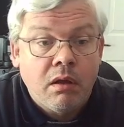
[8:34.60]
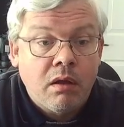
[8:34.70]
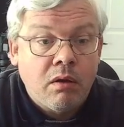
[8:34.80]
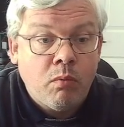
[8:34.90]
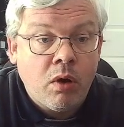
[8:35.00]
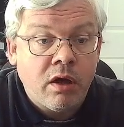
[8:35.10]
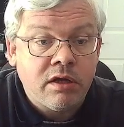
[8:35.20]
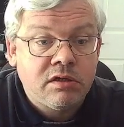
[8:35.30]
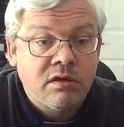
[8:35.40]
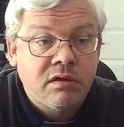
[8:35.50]

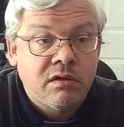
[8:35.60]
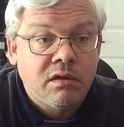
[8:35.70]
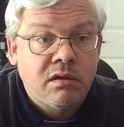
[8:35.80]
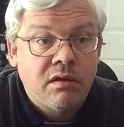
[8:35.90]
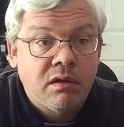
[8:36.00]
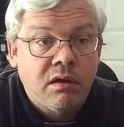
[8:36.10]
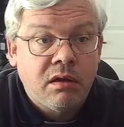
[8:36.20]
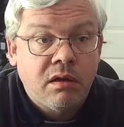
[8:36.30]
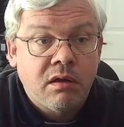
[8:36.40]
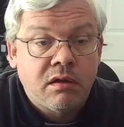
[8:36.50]
White
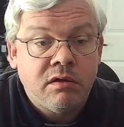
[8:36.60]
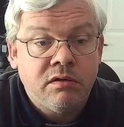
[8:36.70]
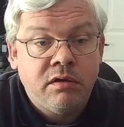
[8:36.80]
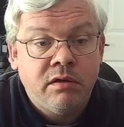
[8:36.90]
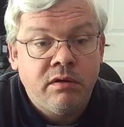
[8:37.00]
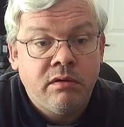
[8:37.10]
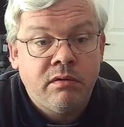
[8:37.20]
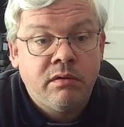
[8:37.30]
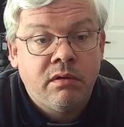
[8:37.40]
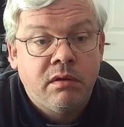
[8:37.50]

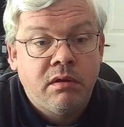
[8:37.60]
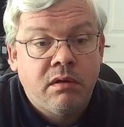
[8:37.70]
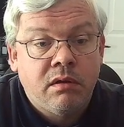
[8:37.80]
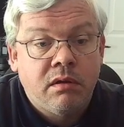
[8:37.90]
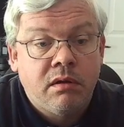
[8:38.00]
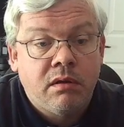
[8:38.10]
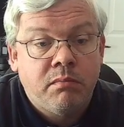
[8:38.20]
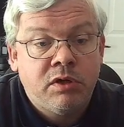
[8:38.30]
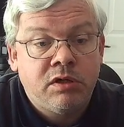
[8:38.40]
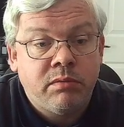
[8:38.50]
continued
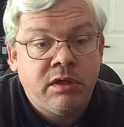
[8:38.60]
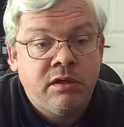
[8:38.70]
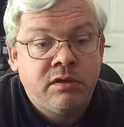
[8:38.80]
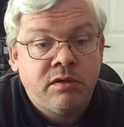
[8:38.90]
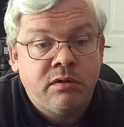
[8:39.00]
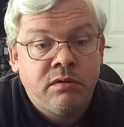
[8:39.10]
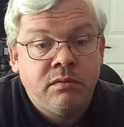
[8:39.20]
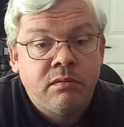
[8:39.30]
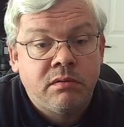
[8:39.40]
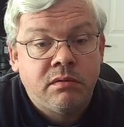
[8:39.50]
bishop e2,
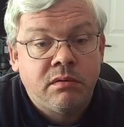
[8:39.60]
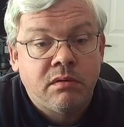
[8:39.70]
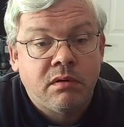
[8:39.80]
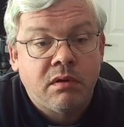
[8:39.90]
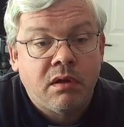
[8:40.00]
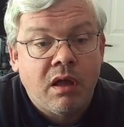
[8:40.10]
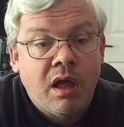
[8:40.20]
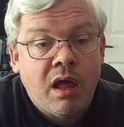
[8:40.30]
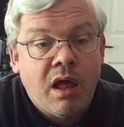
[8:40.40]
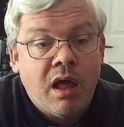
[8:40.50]

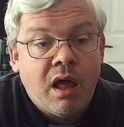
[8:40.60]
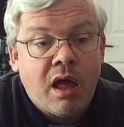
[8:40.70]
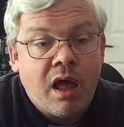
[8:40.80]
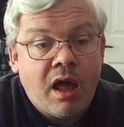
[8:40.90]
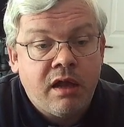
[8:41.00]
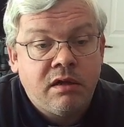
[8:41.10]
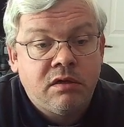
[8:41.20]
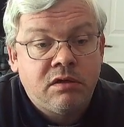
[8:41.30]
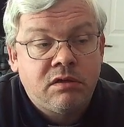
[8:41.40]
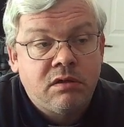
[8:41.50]

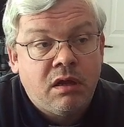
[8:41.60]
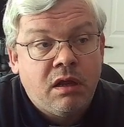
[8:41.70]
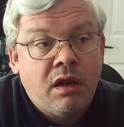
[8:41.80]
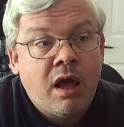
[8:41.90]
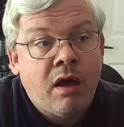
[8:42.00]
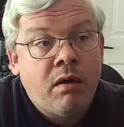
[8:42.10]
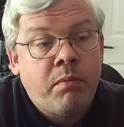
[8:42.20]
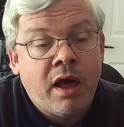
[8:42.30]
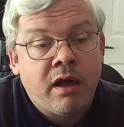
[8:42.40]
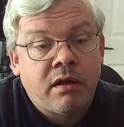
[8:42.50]
and now
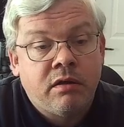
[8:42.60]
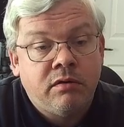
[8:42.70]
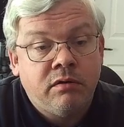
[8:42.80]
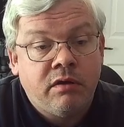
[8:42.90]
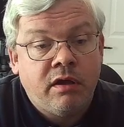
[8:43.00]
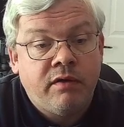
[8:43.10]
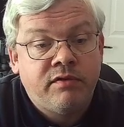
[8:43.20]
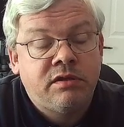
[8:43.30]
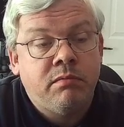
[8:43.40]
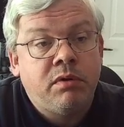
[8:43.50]
black could have
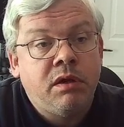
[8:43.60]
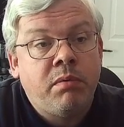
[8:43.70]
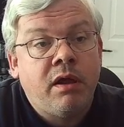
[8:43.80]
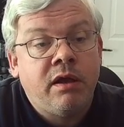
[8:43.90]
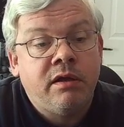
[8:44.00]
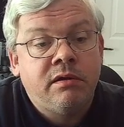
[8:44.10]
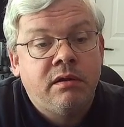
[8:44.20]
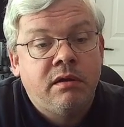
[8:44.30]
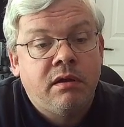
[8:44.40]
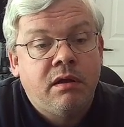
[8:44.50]
simply played
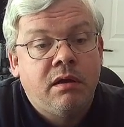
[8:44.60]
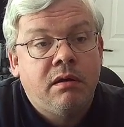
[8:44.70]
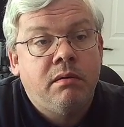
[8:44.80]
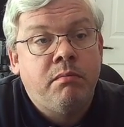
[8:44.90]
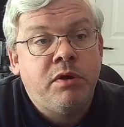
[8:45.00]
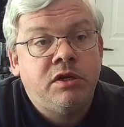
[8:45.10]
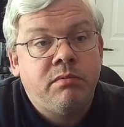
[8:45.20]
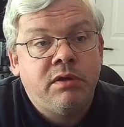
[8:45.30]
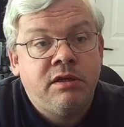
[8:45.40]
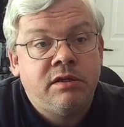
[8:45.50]
bishop
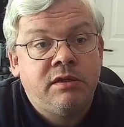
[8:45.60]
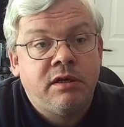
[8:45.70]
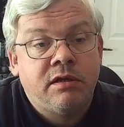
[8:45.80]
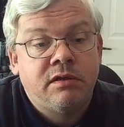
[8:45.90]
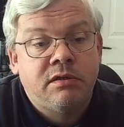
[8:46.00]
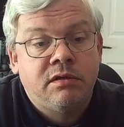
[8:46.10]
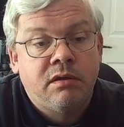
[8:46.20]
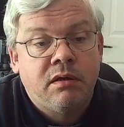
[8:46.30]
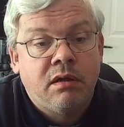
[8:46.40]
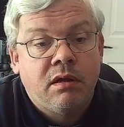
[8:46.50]
e6,
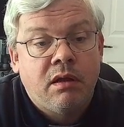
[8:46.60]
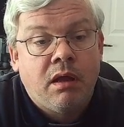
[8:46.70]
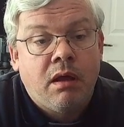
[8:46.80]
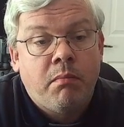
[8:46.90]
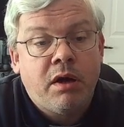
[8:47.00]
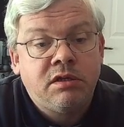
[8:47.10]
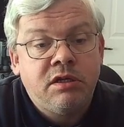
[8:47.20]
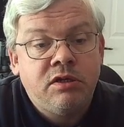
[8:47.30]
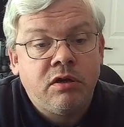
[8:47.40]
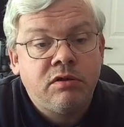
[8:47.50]
but he
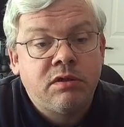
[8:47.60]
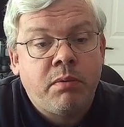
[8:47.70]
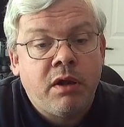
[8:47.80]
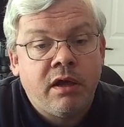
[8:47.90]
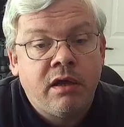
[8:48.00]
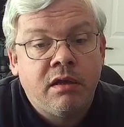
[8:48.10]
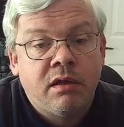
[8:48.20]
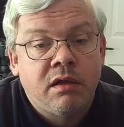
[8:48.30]
chose to play